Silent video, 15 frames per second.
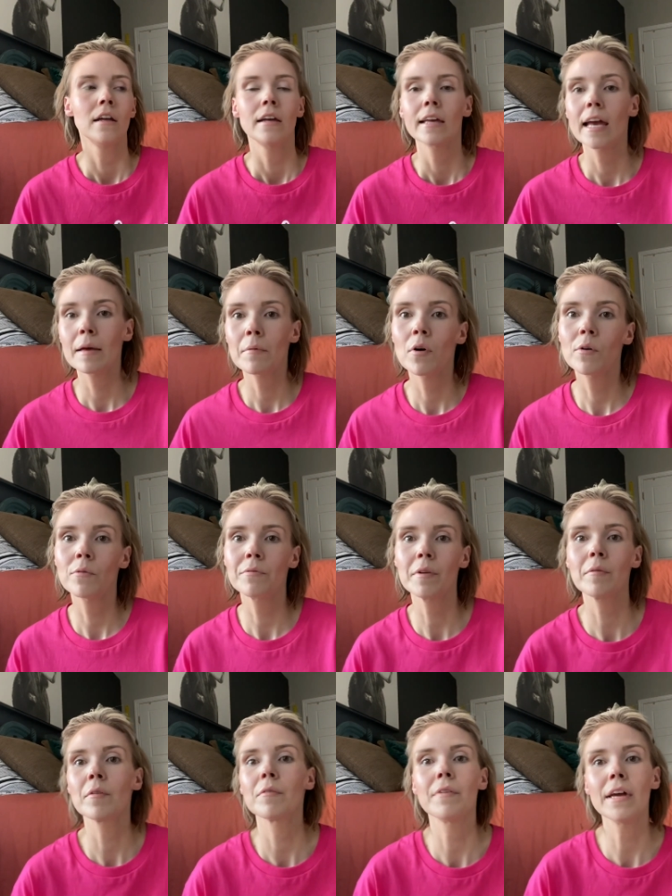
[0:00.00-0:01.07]
came home,
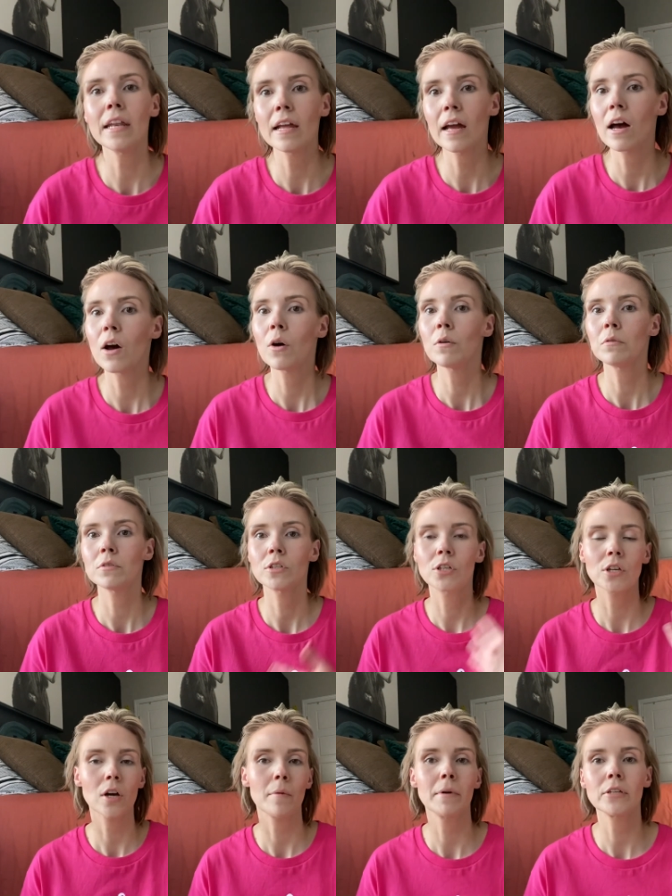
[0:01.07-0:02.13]
filmed the video,
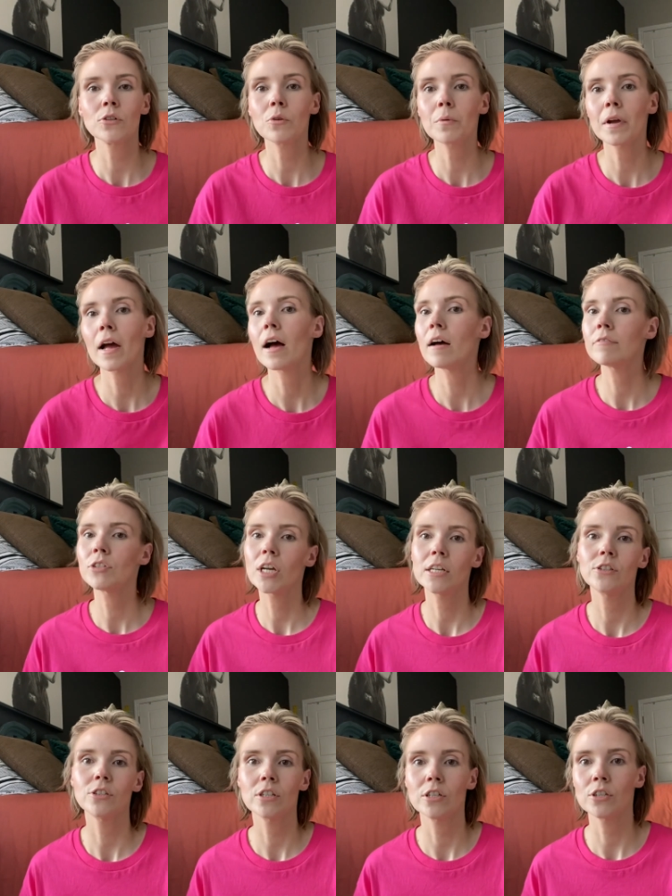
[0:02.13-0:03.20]
took all my jewelry off,
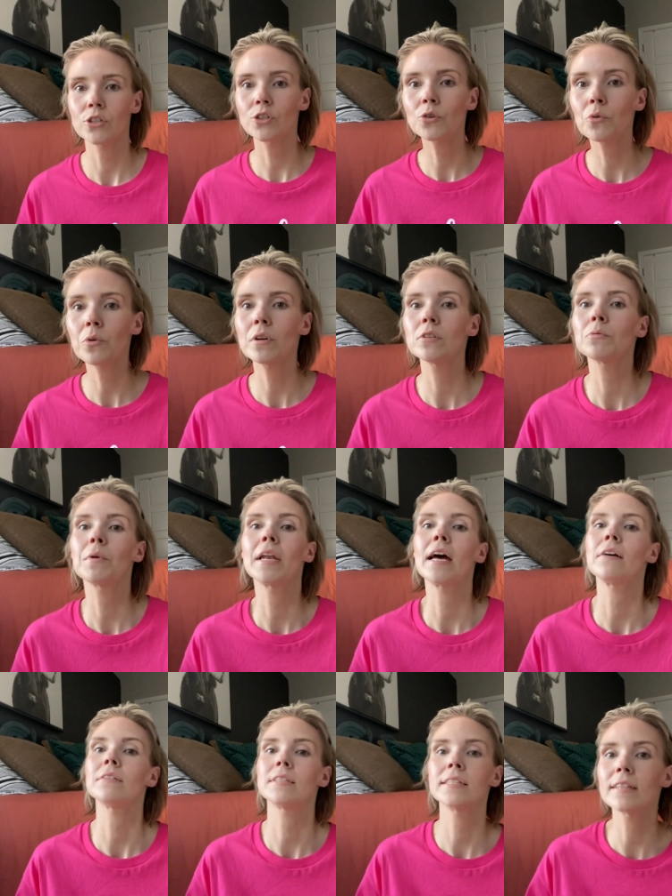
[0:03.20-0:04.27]
changed into shorts, went
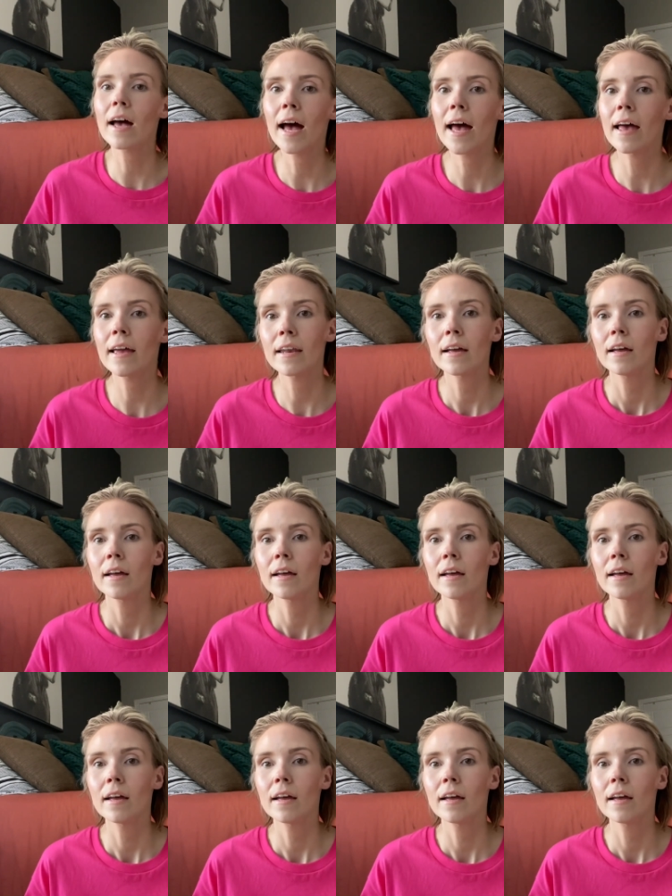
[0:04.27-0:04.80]
outside.